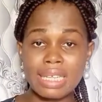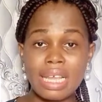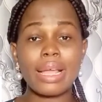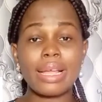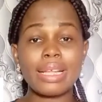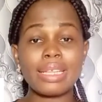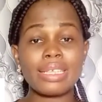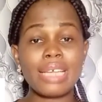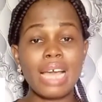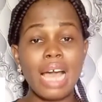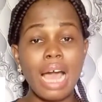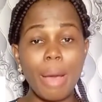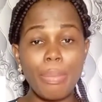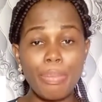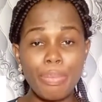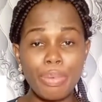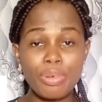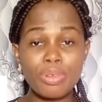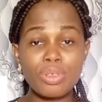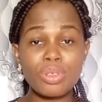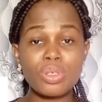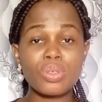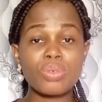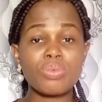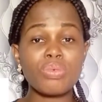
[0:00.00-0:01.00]
It
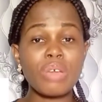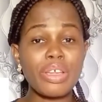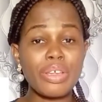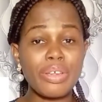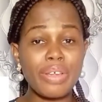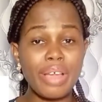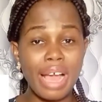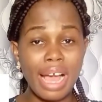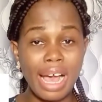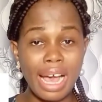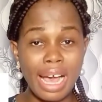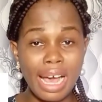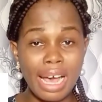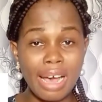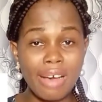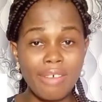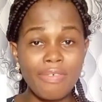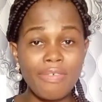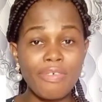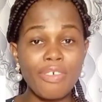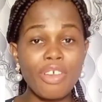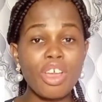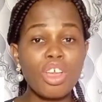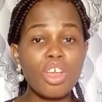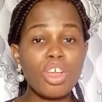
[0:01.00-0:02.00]
happens where you
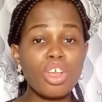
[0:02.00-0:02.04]
have